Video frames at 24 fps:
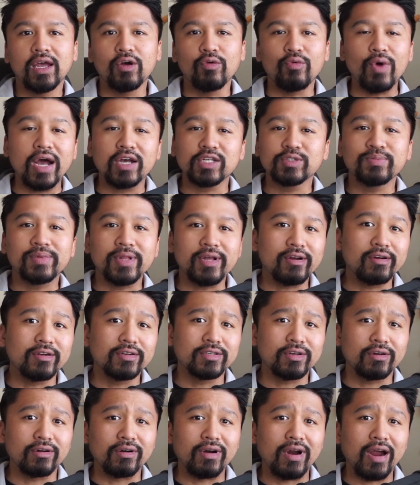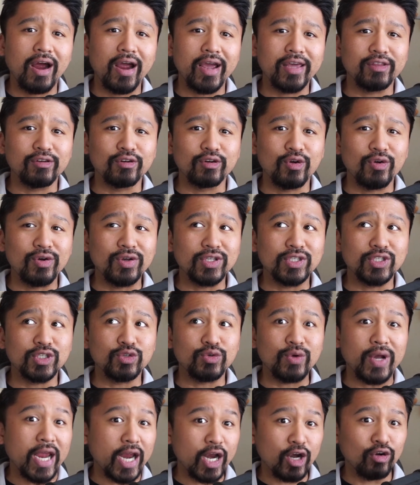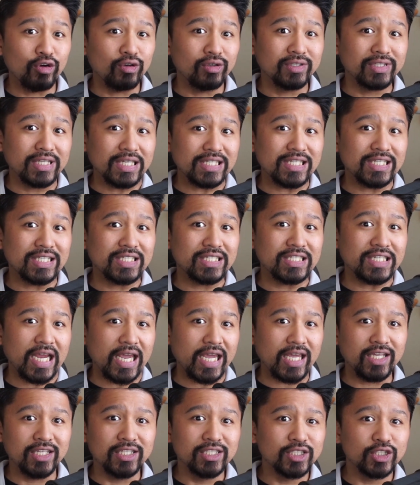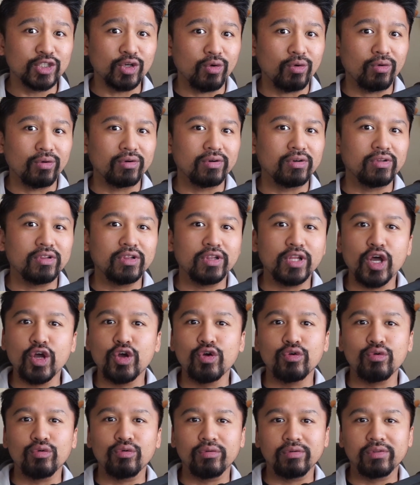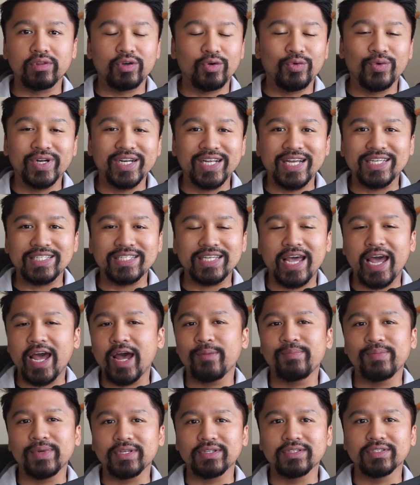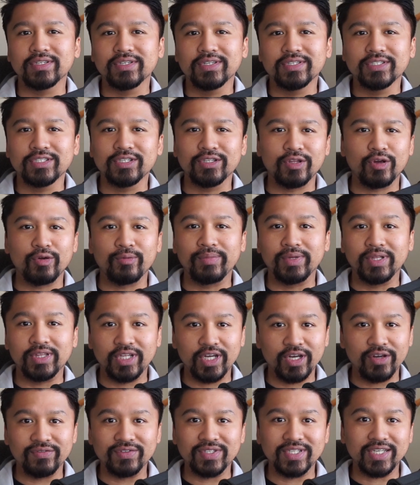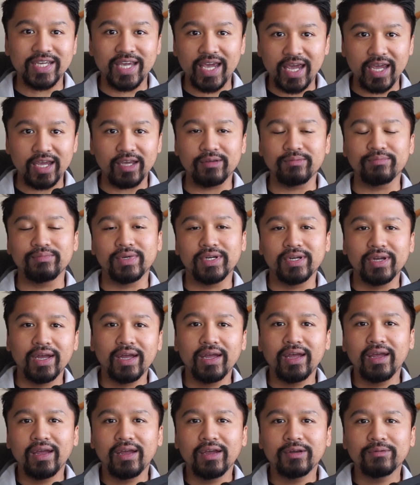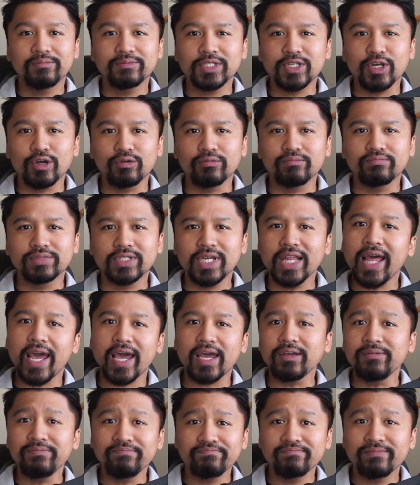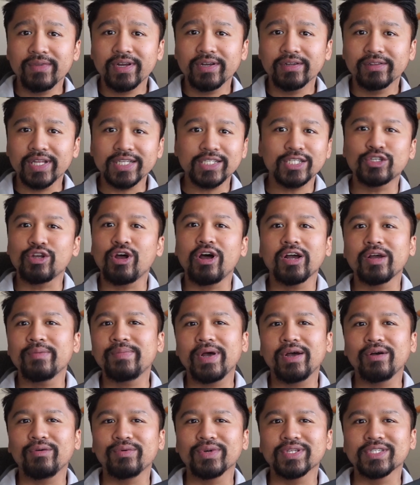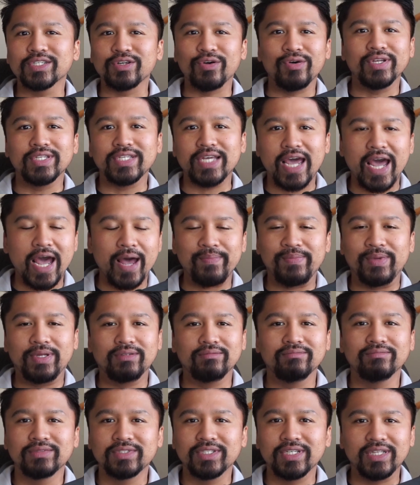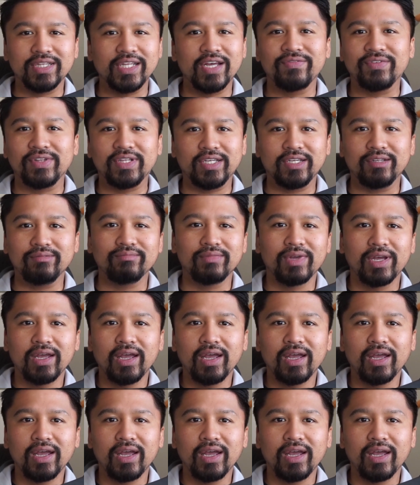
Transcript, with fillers: WoW's players are either going to herald its change or loathe what has happened to their beloved game. So, today, let's talk about what's going to happen to leveling.